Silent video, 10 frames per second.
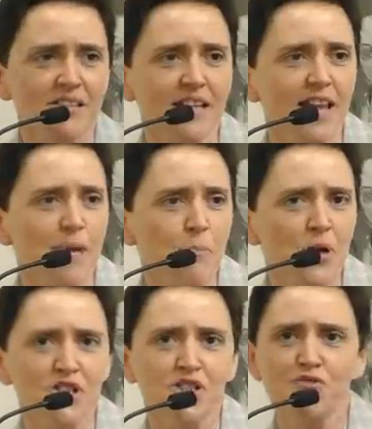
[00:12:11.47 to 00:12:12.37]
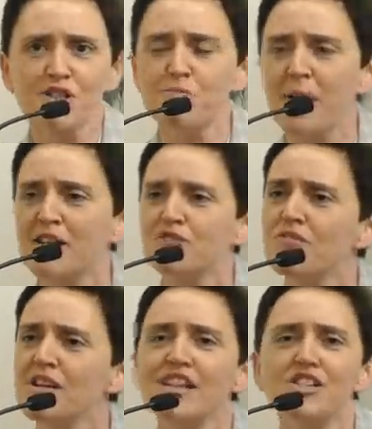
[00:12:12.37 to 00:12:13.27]
that they must respect
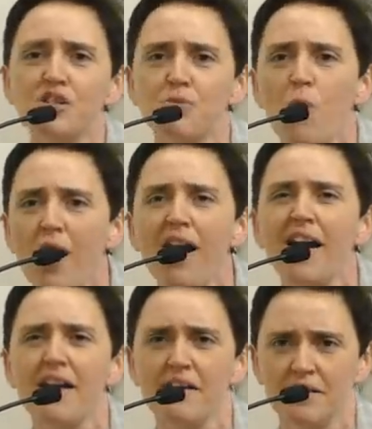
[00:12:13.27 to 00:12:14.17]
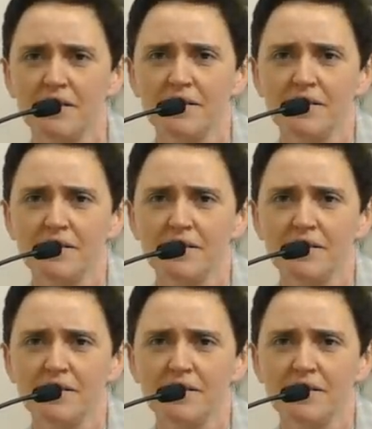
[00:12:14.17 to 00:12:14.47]
religion. Why?